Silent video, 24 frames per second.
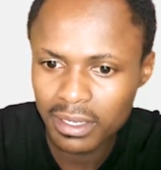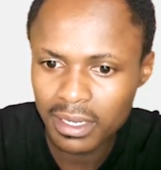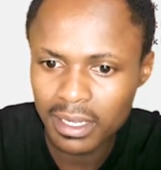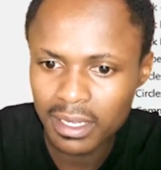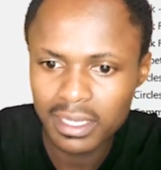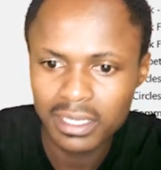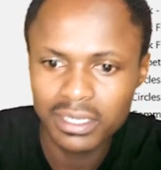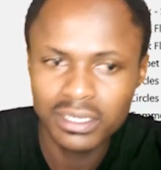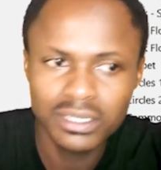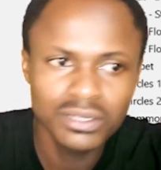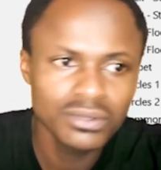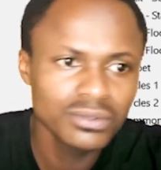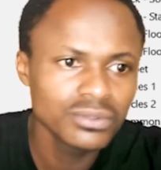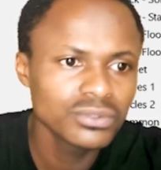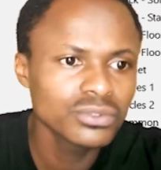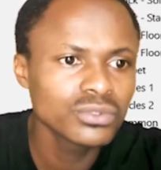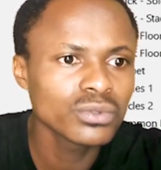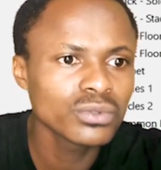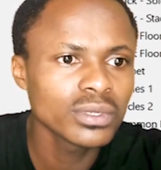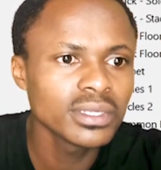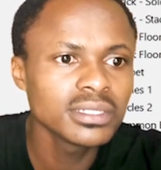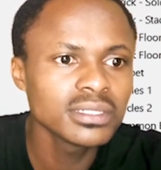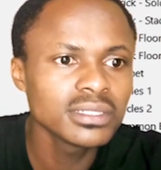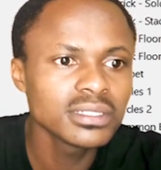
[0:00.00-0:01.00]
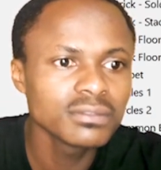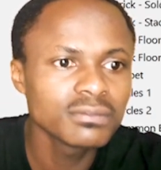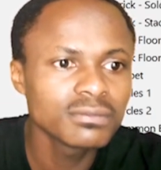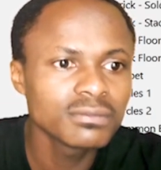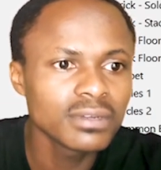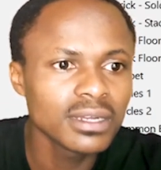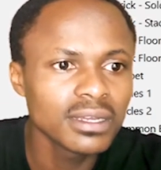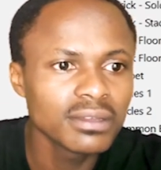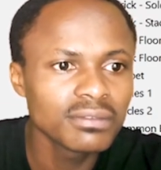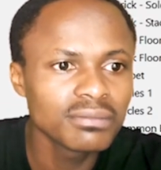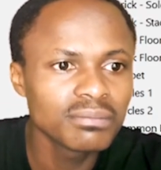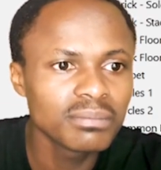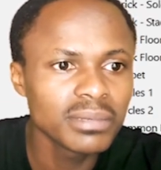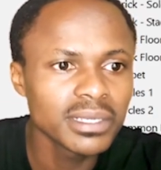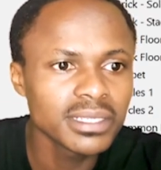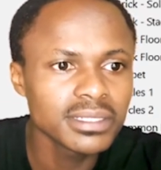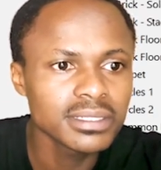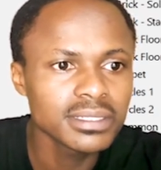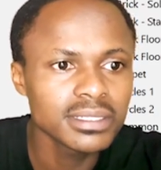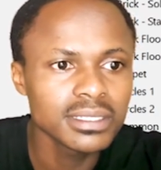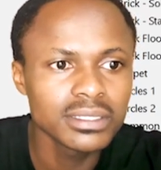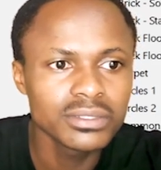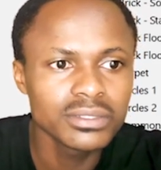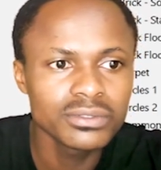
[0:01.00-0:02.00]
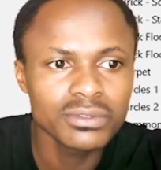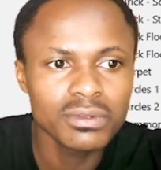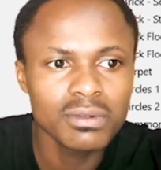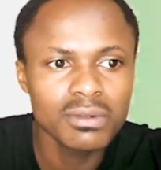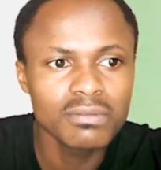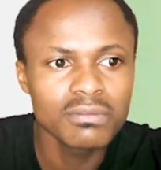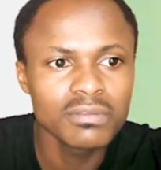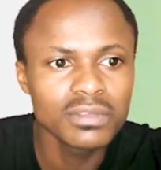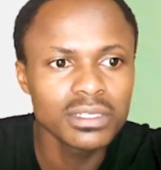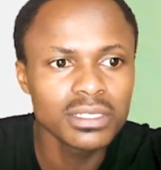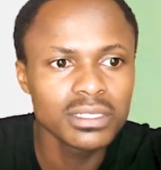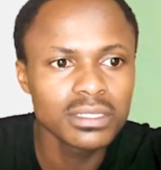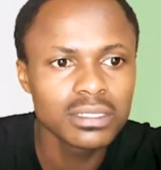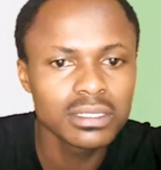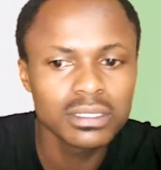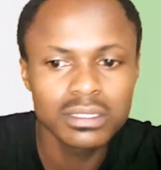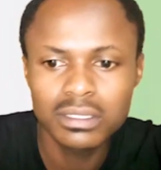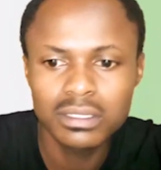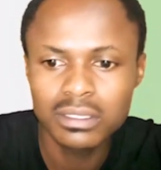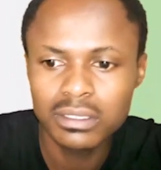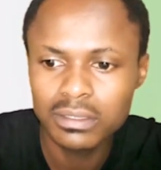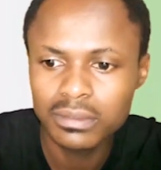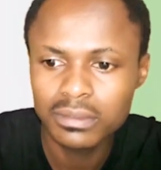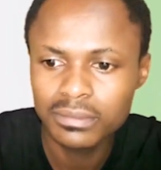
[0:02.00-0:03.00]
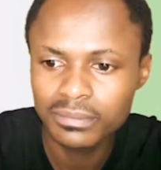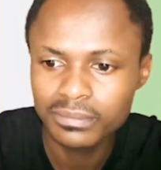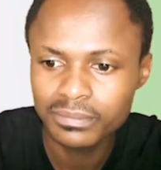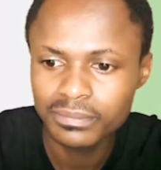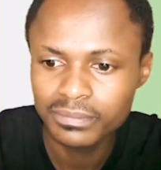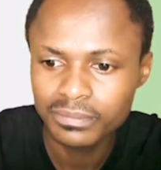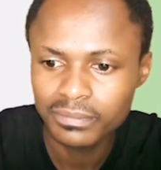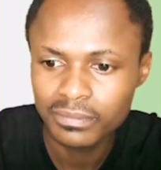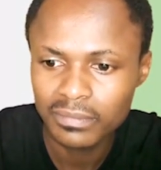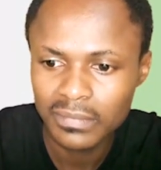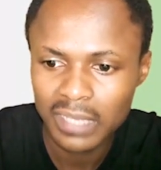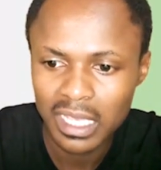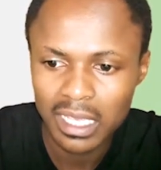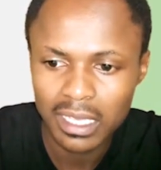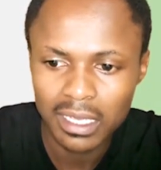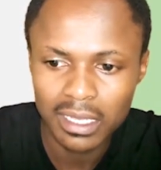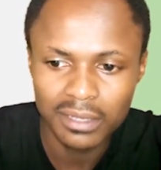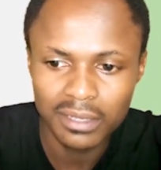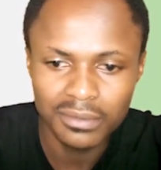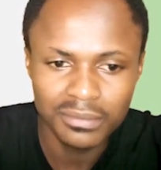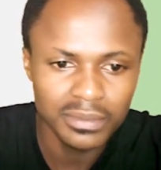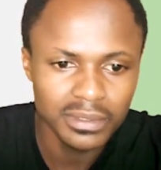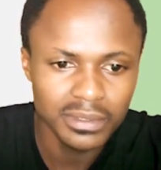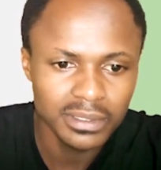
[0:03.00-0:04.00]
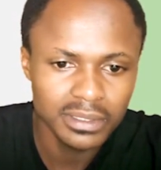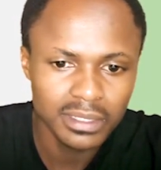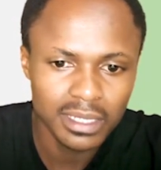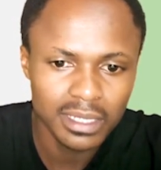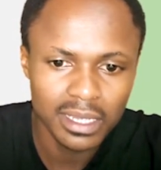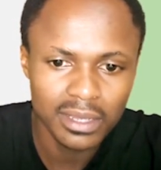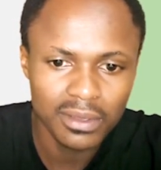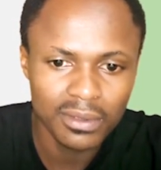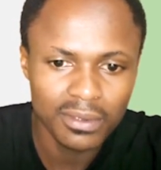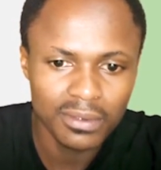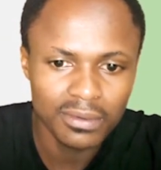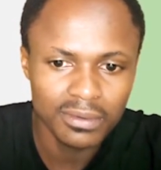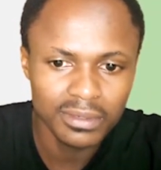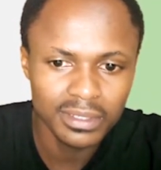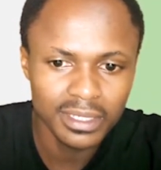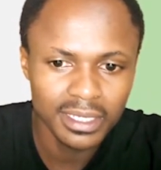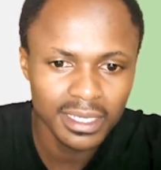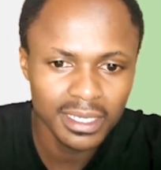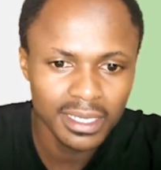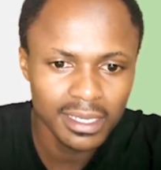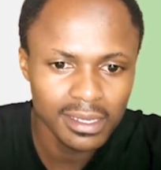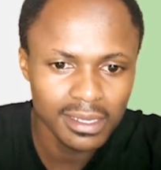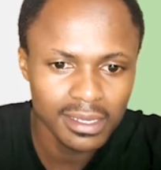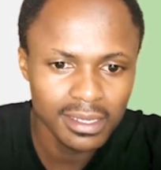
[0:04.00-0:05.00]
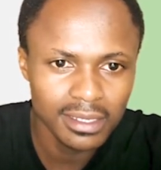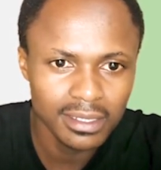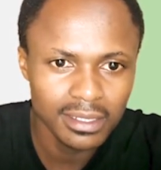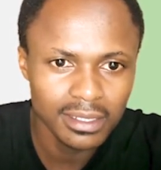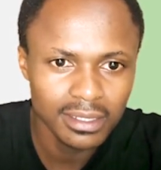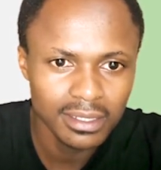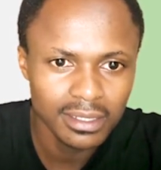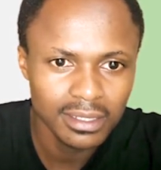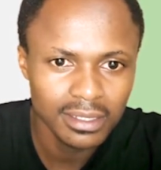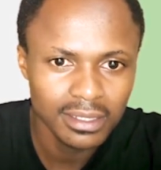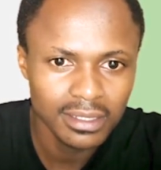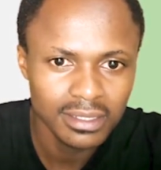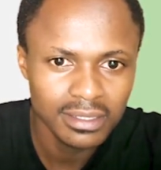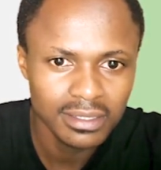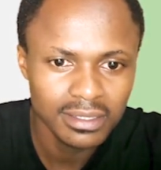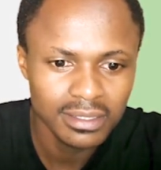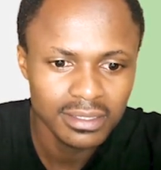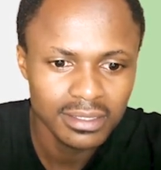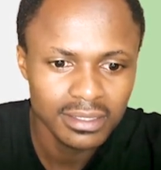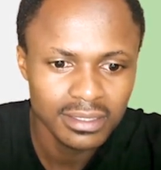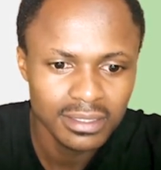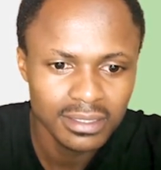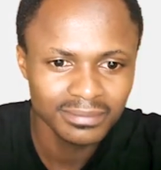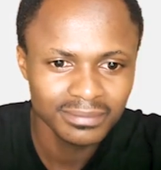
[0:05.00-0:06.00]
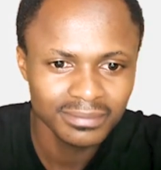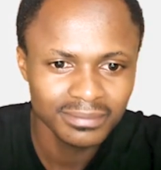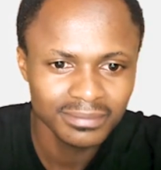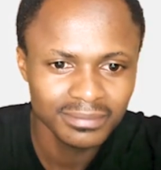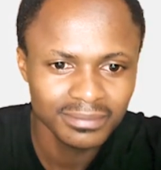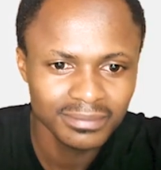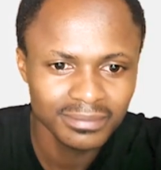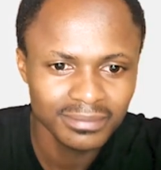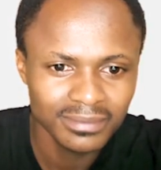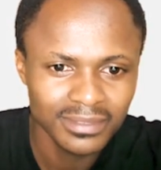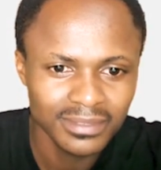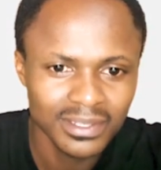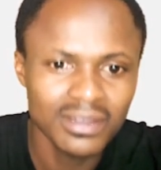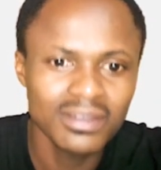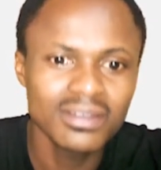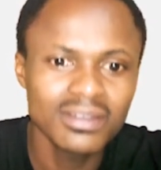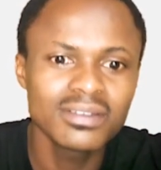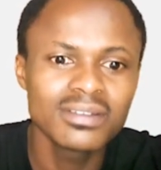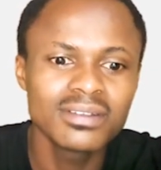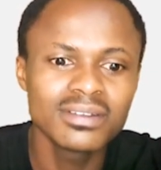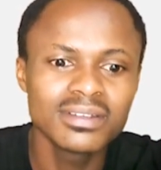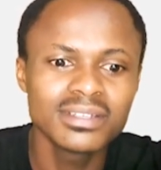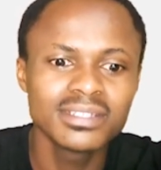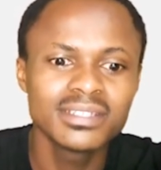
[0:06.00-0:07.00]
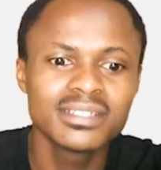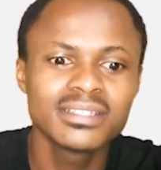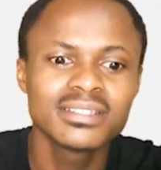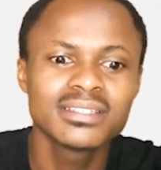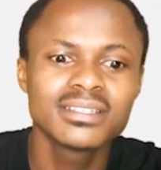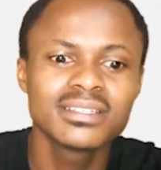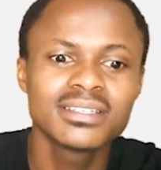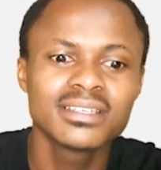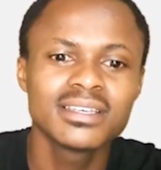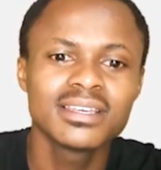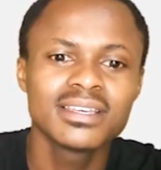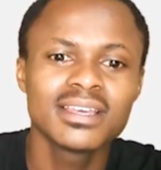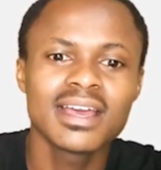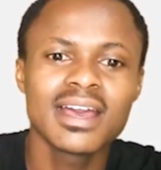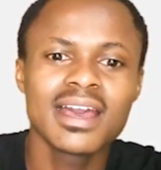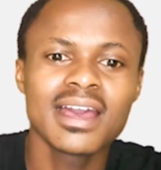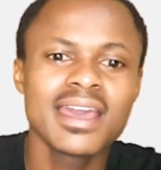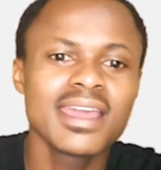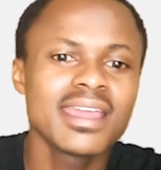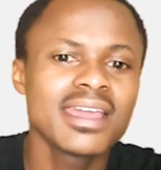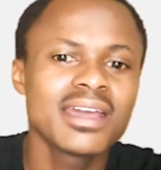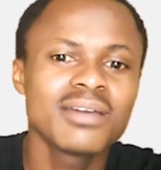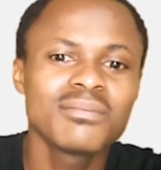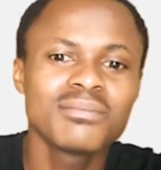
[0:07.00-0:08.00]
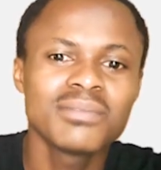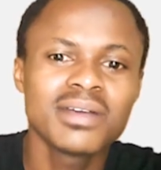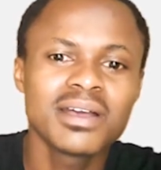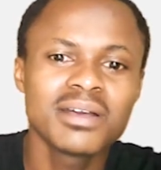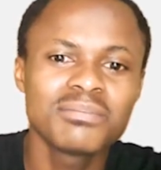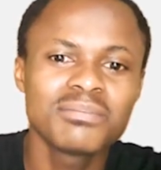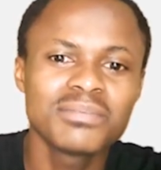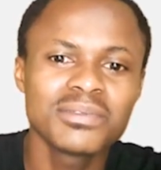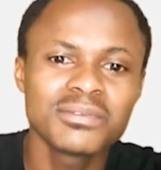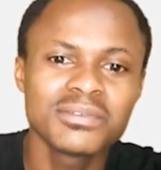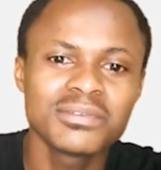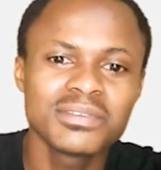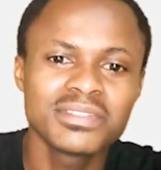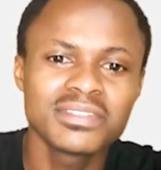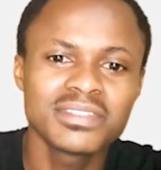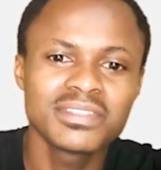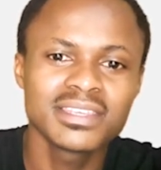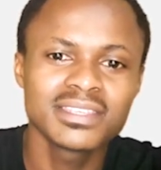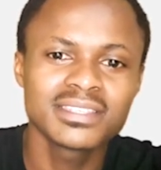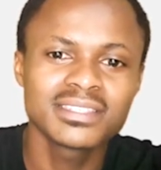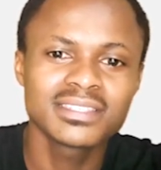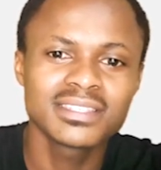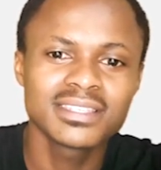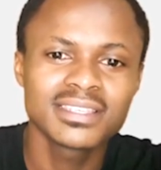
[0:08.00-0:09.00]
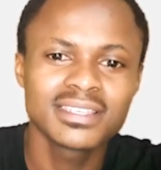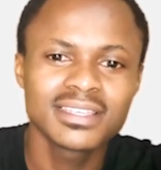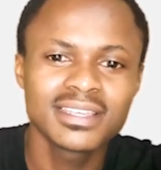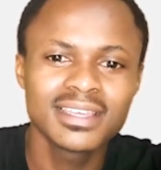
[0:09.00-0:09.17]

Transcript: and use 25% of it. And we say, okay. Oh God, I am happy with this.